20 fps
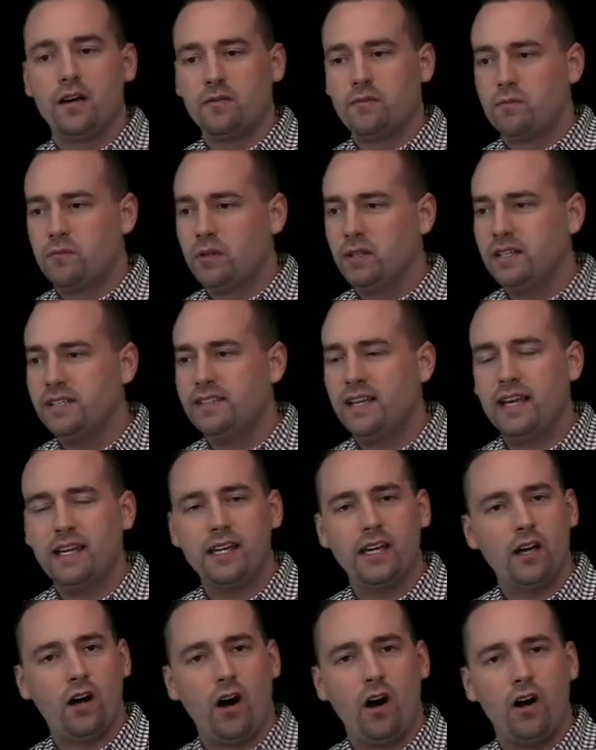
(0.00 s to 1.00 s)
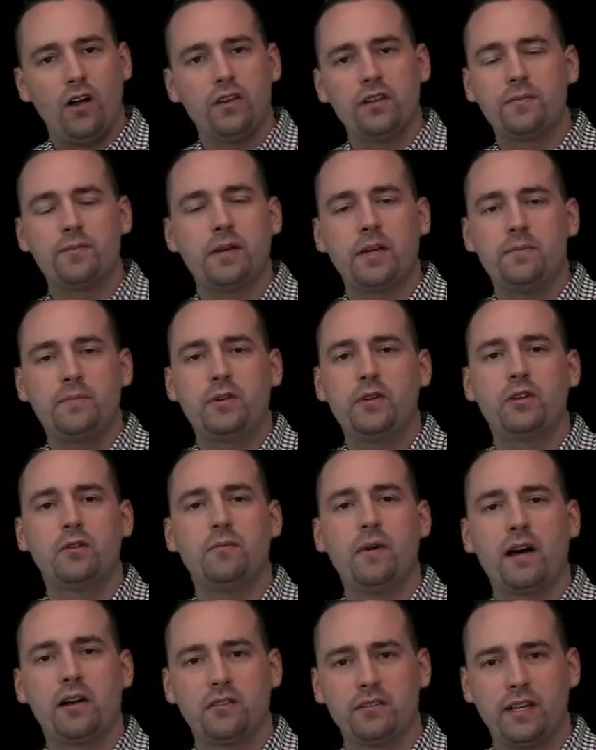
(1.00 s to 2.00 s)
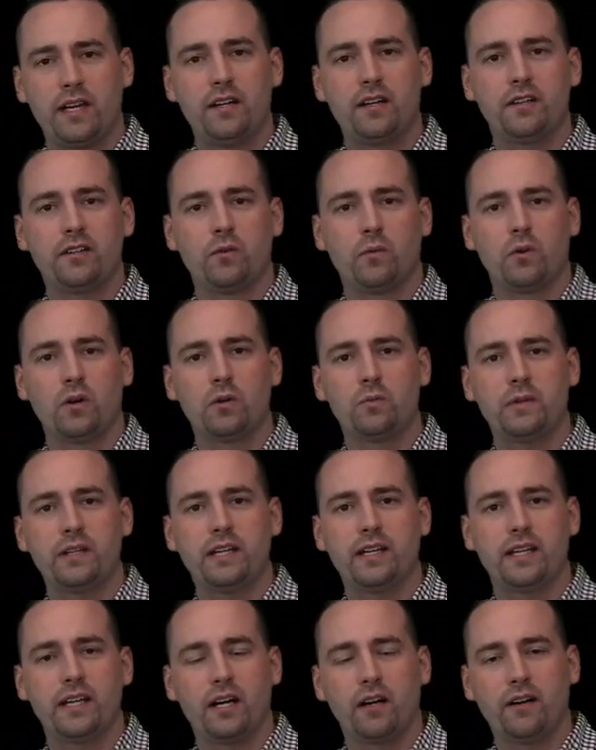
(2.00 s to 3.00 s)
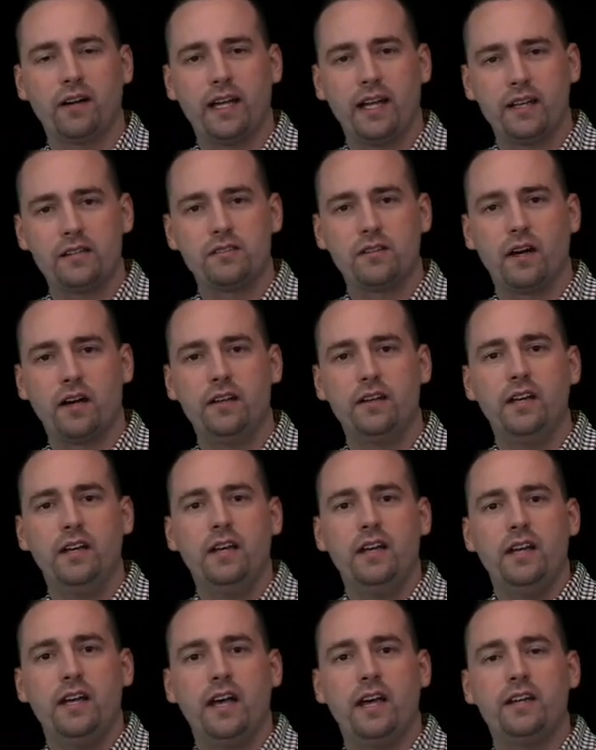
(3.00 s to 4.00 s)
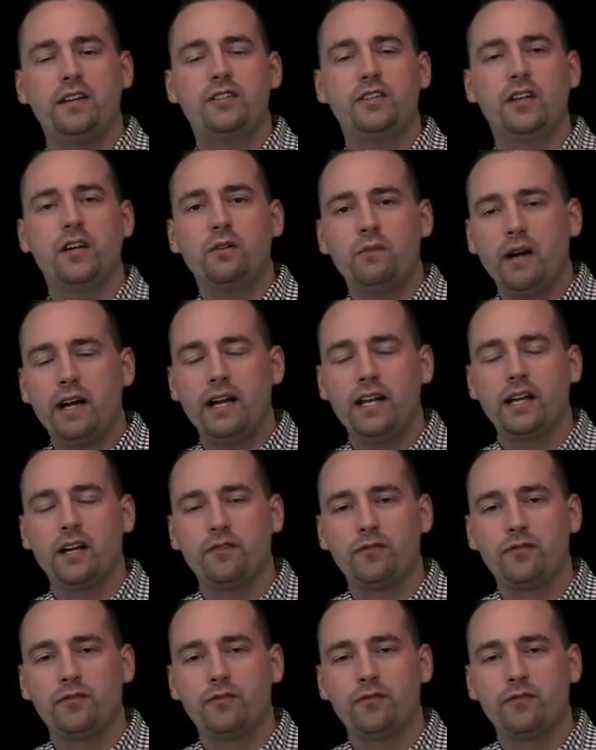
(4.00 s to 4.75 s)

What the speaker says: really taking all the computer model data in the world we can get our hands on and generating a